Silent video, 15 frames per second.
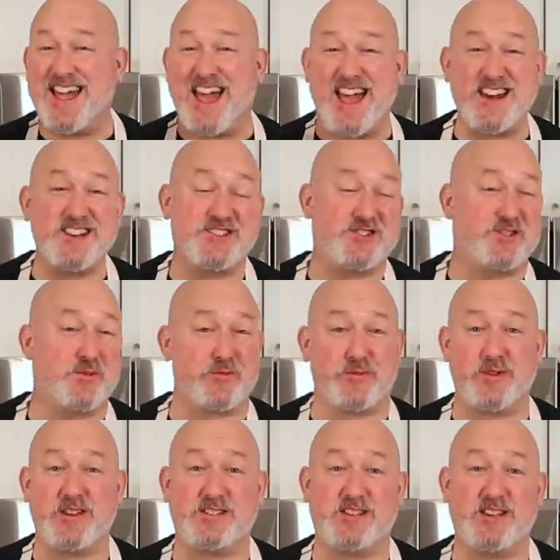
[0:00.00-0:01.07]
And it's super
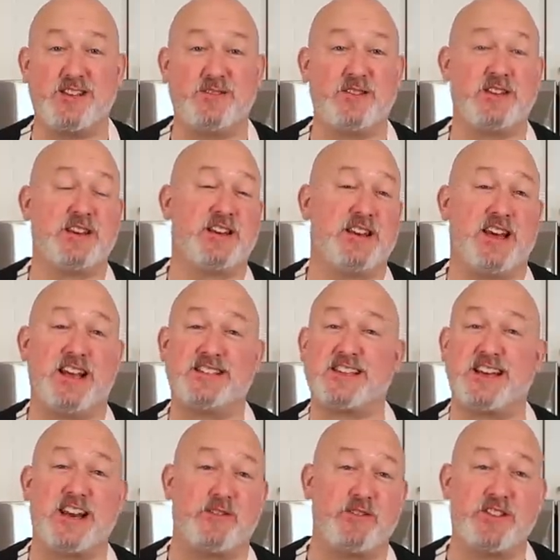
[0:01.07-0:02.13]
easy. It's
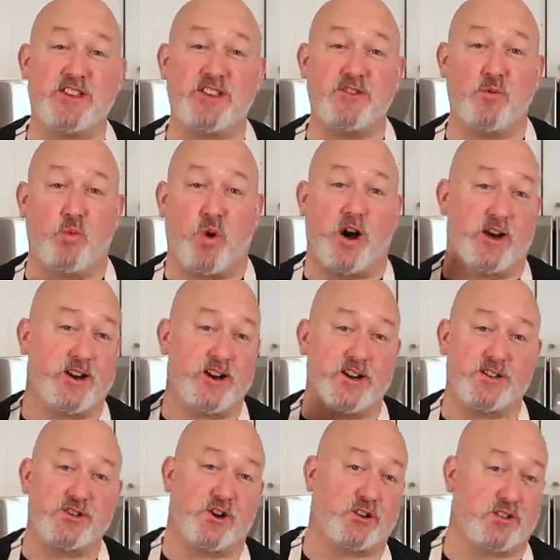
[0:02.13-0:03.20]
got everything you want in a
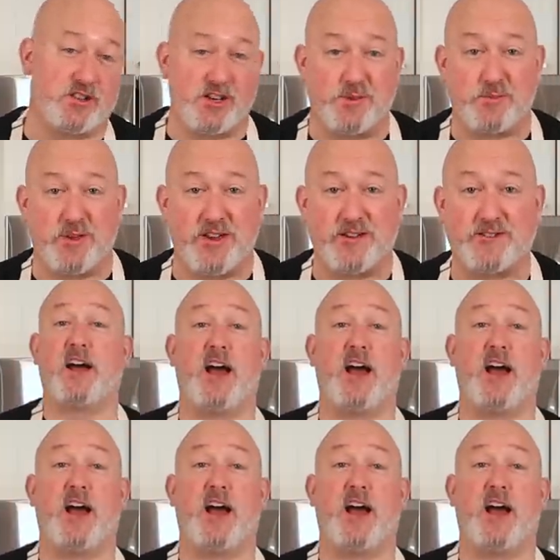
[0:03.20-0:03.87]
chocolate cupcake.